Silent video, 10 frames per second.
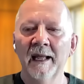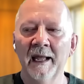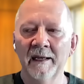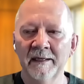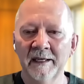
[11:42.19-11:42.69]

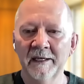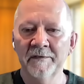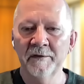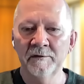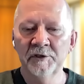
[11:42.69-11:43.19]
And
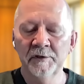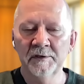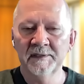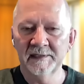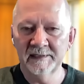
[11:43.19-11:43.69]
if you
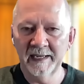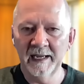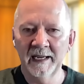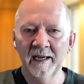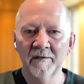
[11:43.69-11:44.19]
choose to
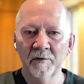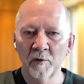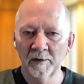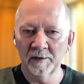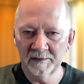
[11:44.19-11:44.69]
stay, of
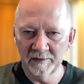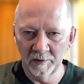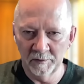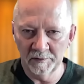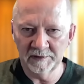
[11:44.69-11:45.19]
course,
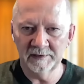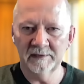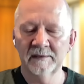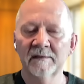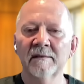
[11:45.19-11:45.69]

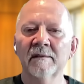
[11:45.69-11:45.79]
those